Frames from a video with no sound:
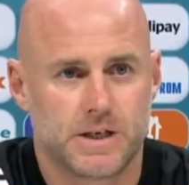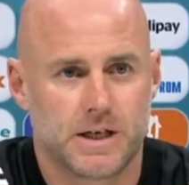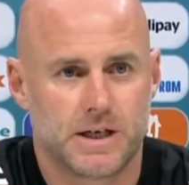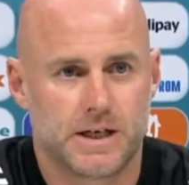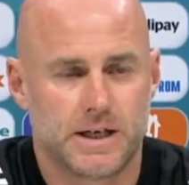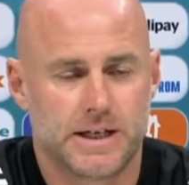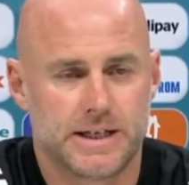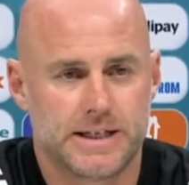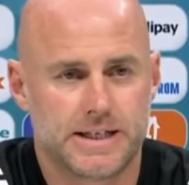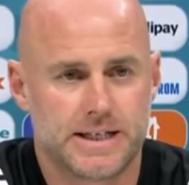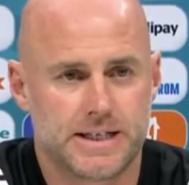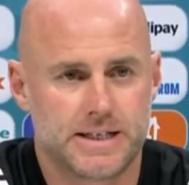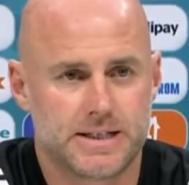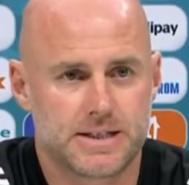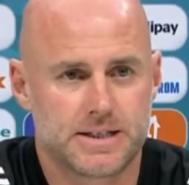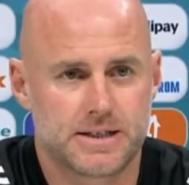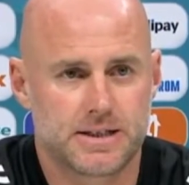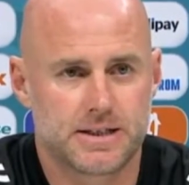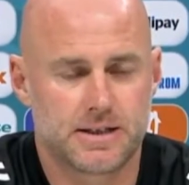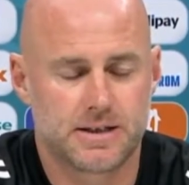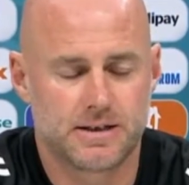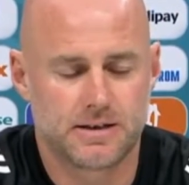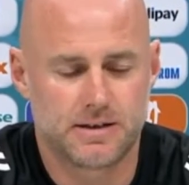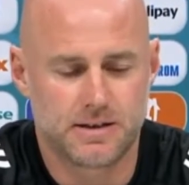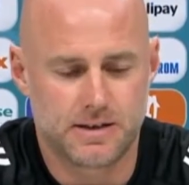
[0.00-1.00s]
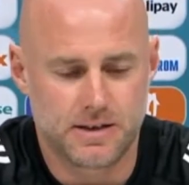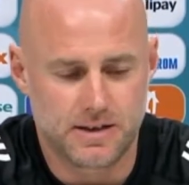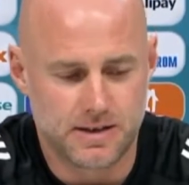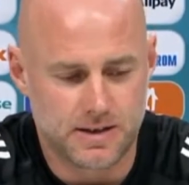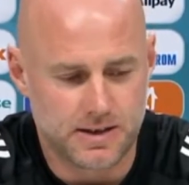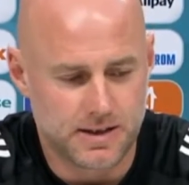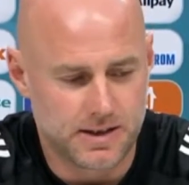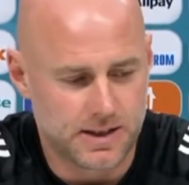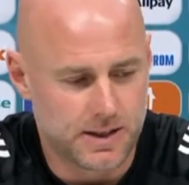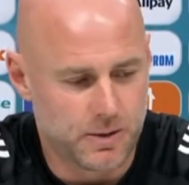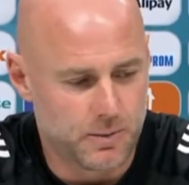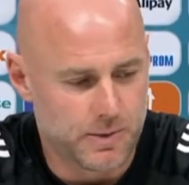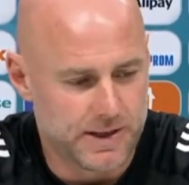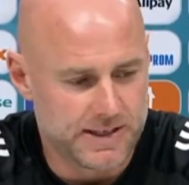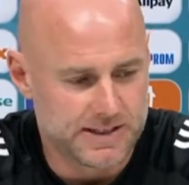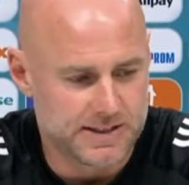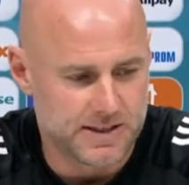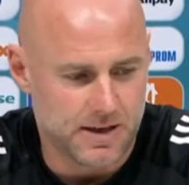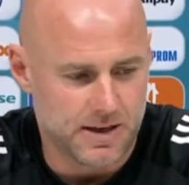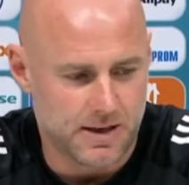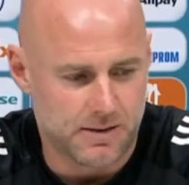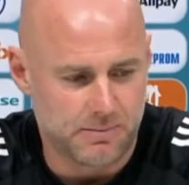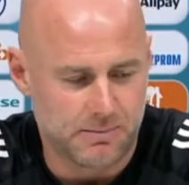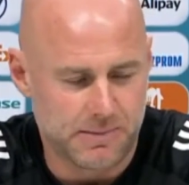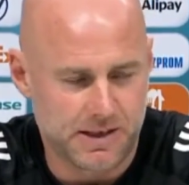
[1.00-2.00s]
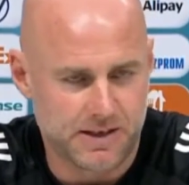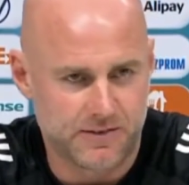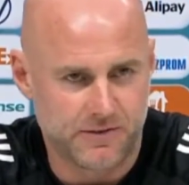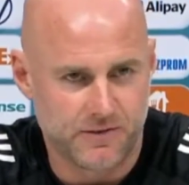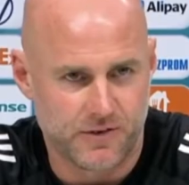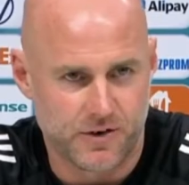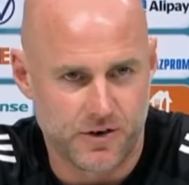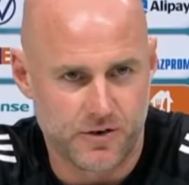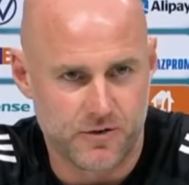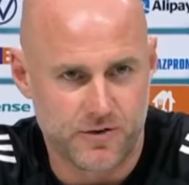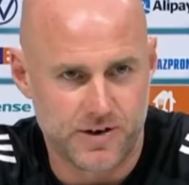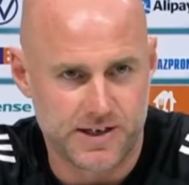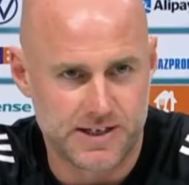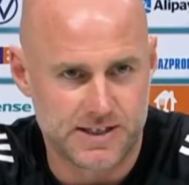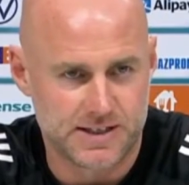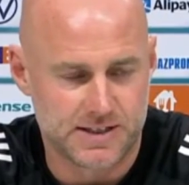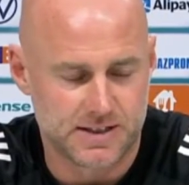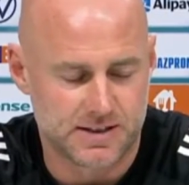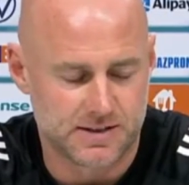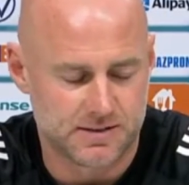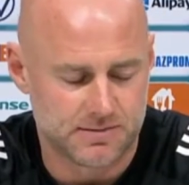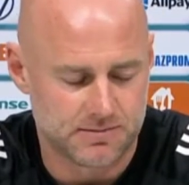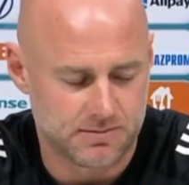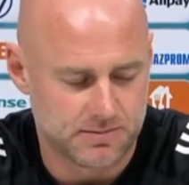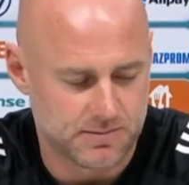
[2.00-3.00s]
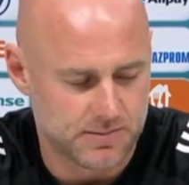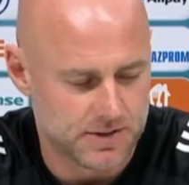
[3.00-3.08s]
He did. He wears the armband for a reason.